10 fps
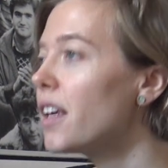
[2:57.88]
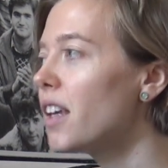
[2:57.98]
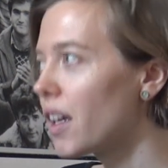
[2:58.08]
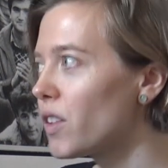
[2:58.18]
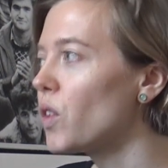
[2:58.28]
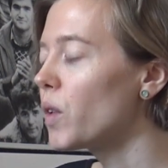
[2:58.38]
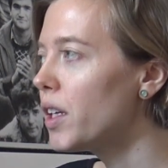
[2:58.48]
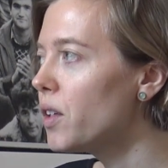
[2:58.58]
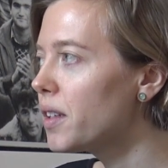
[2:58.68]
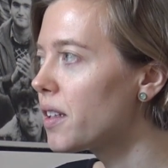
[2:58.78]
Yeah, so
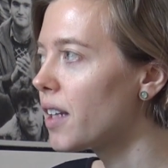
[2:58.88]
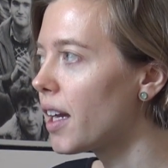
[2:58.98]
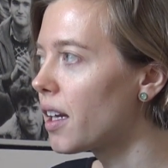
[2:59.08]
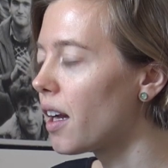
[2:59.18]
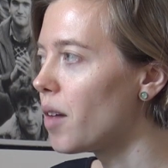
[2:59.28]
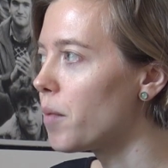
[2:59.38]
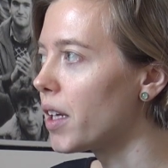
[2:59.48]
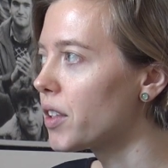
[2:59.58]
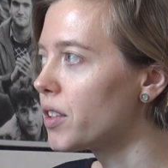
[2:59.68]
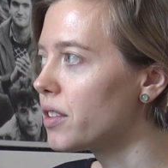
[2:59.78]
here at the NEC I'm
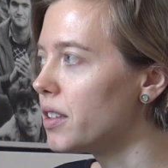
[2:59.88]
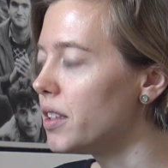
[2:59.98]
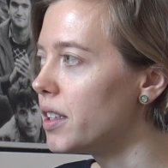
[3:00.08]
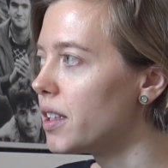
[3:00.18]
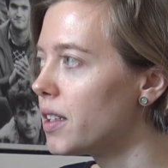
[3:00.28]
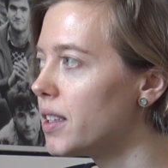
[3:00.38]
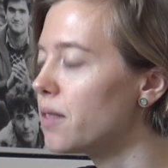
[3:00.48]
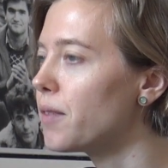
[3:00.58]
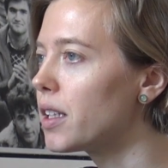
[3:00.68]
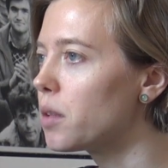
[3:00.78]
actually
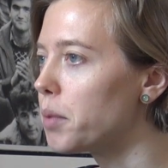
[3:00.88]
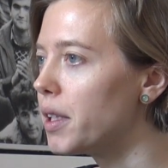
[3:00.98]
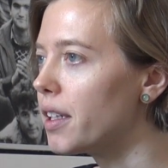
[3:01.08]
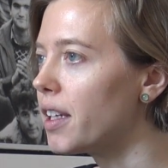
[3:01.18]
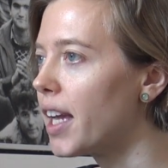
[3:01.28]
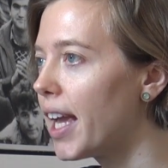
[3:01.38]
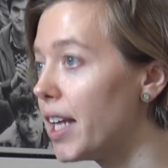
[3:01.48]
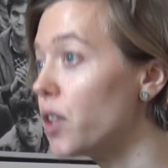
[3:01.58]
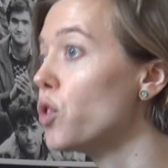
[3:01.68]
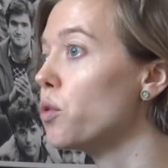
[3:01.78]
developing
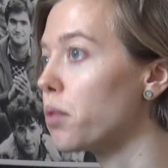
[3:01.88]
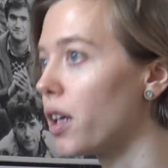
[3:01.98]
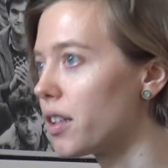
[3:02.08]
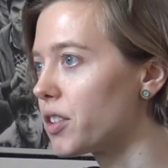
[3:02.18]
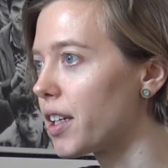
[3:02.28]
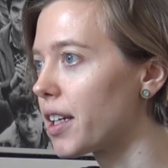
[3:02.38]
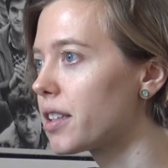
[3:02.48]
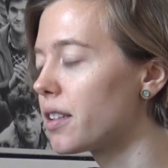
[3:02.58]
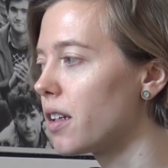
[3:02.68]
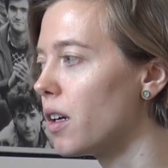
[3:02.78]
a new
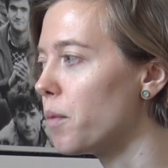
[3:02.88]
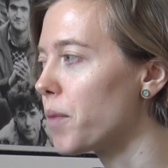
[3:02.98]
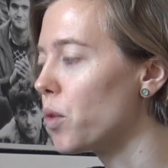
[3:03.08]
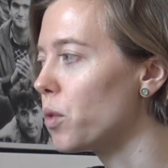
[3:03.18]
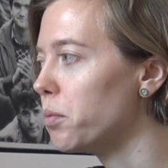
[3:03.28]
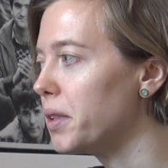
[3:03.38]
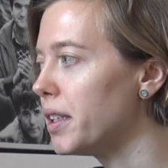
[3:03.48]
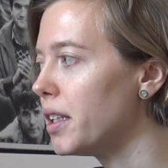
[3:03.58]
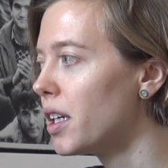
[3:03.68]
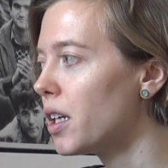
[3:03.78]
project that will be